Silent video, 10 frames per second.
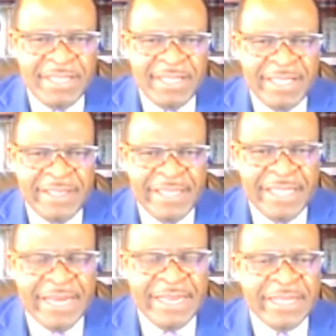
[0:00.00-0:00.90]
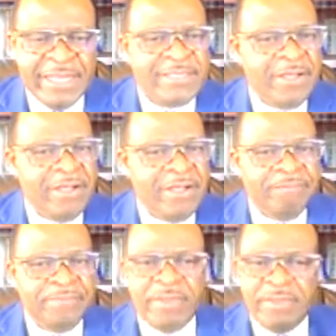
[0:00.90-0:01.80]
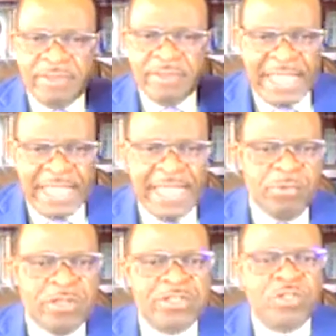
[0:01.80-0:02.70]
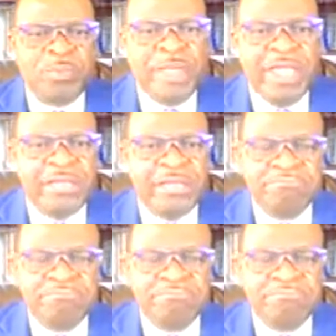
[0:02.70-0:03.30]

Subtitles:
I think I need it. So dad wants to pay,